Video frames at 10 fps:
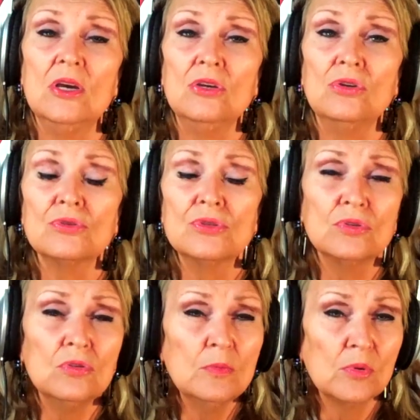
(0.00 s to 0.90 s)
your
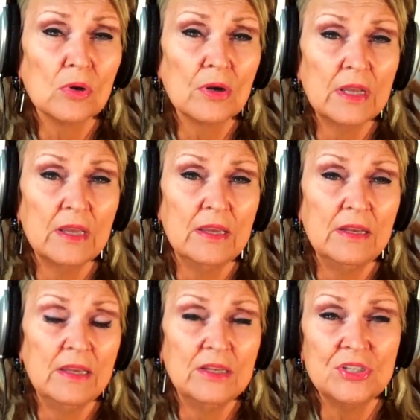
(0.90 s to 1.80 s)
school board in
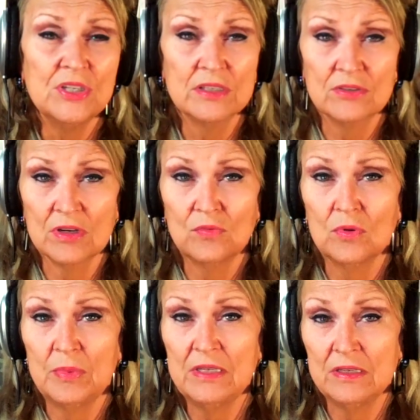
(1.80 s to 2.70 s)
each district will
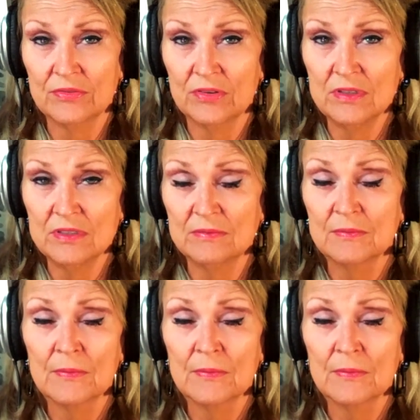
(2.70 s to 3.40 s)
be different.